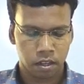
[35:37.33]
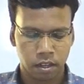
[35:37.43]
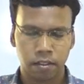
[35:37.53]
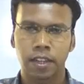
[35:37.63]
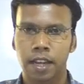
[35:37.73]

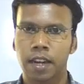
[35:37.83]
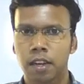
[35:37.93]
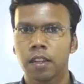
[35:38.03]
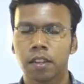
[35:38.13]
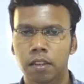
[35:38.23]
it is
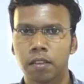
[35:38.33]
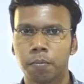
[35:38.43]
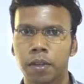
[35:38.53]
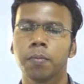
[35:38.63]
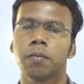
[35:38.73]
indirectly
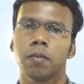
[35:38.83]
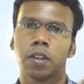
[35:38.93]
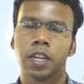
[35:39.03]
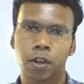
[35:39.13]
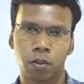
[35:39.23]
being
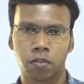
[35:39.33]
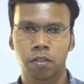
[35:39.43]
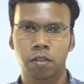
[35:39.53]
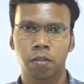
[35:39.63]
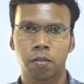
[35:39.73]
introduced.